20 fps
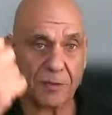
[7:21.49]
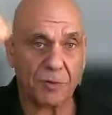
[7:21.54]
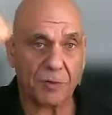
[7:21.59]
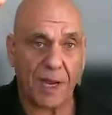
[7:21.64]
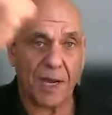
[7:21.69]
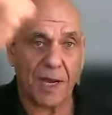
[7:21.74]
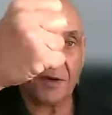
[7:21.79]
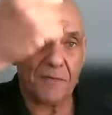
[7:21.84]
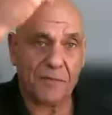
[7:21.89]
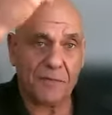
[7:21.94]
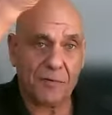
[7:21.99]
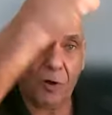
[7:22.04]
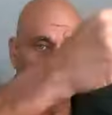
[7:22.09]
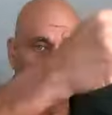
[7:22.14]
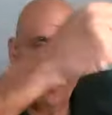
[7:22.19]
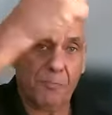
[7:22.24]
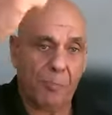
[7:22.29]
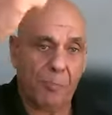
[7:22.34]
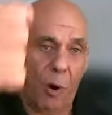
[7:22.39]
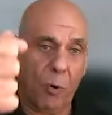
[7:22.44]
You kind of
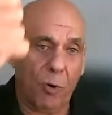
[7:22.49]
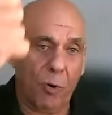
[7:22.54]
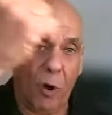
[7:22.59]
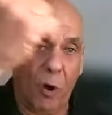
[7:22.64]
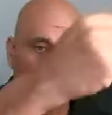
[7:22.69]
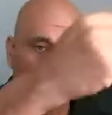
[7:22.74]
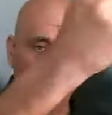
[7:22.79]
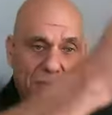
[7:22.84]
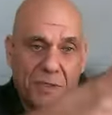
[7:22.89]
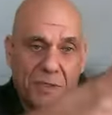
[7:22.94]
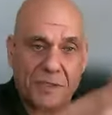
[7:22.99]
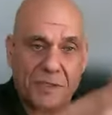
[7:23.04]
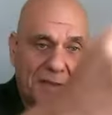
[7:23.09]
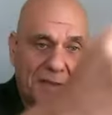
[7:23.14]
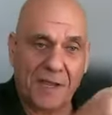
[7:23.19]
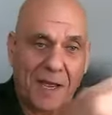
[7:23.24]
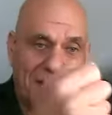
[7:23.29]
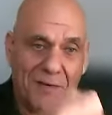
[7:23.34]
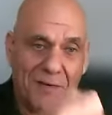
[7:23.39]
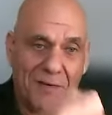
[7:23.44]
go poke holes and
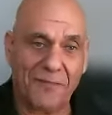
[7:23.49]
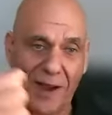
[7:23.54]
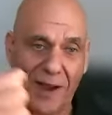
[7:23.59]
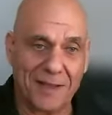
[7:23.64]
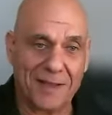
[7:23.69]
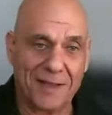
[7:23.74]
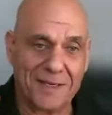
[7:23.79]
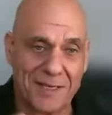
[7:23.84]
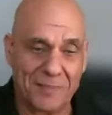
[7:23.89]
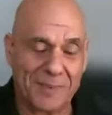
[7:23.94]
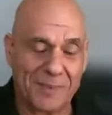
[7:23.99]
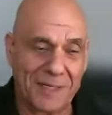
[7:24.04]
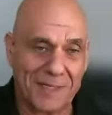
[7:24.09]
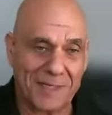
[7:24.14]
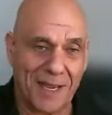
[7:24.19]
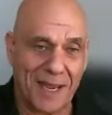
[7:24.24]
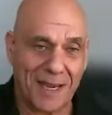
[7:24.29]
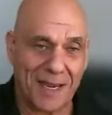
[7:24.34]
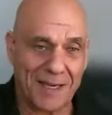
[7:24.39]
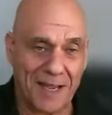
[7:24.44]
then you find the septic
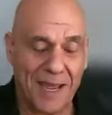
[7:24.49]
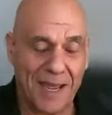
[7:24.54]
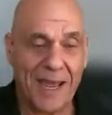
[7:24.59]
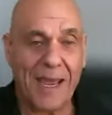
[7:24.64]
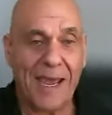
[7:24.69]
tank